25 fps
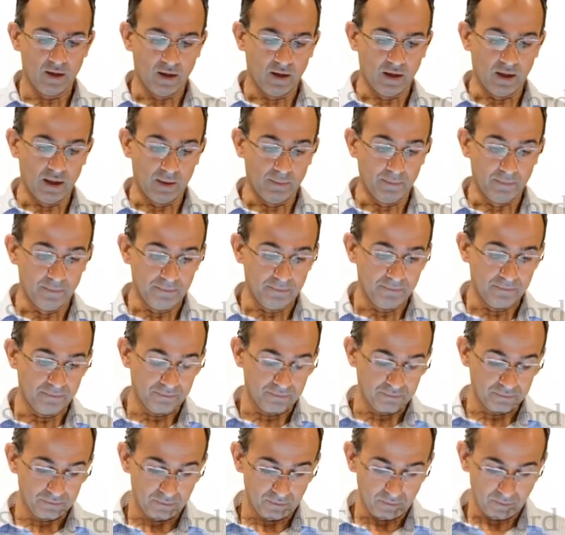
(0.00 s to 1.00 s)
Um,
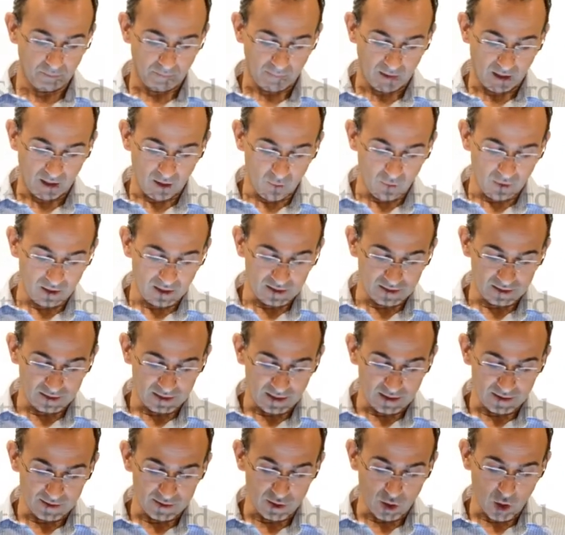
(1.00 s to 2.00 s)
and we can
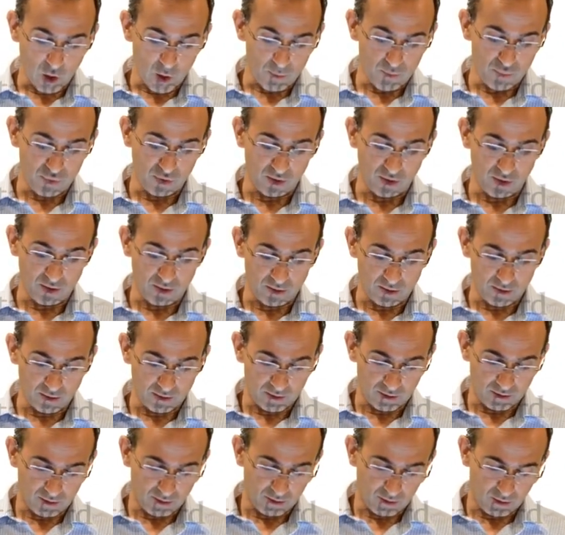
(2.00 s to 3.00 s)
interpret
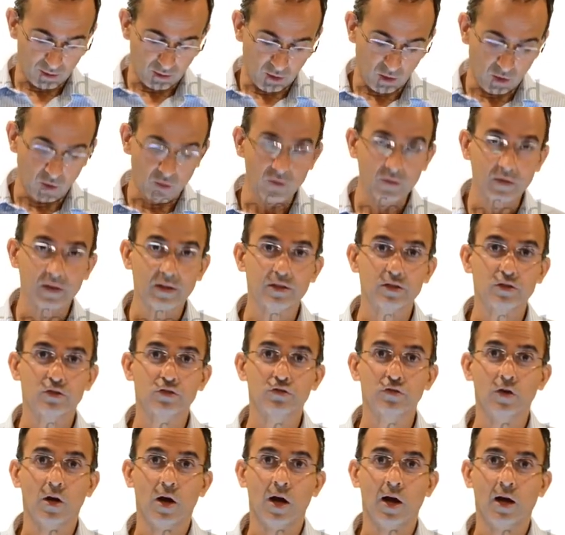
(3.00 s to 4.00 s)
on this
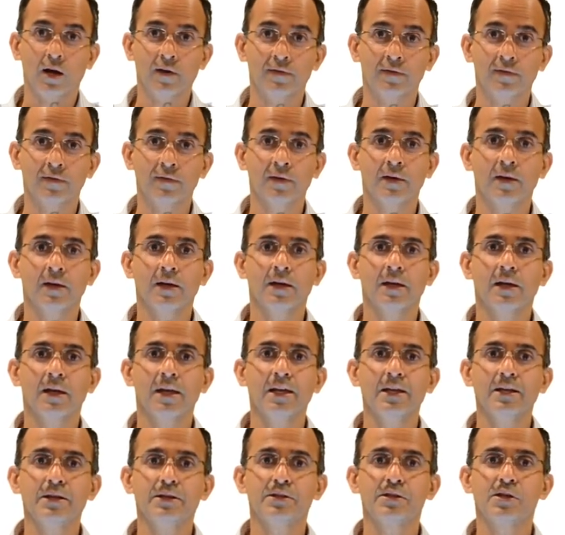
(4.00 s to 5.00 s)
graph
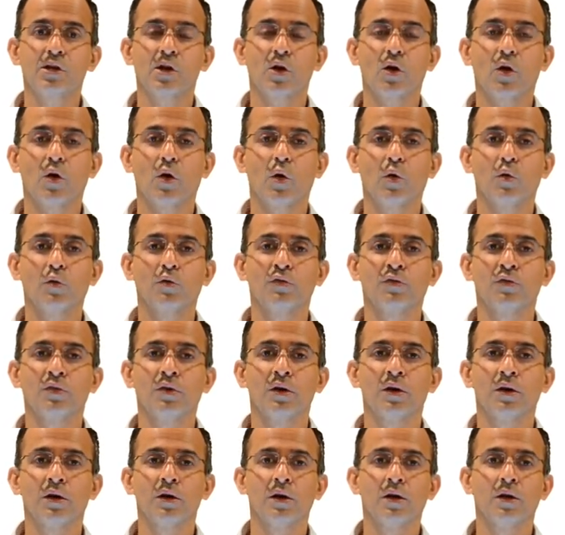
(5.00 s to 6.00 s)
each of
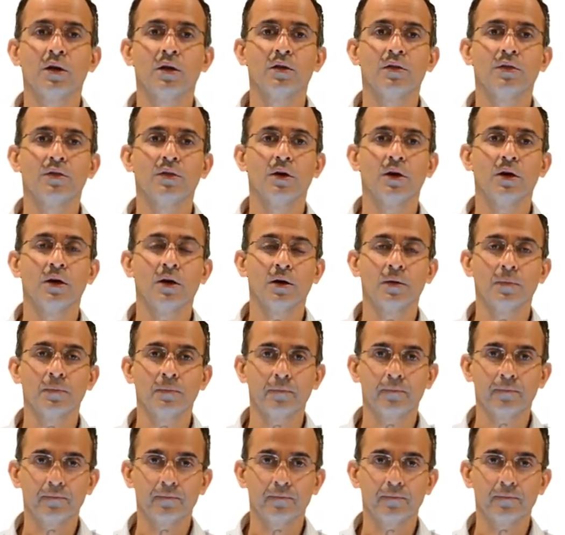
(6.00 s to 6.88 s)
the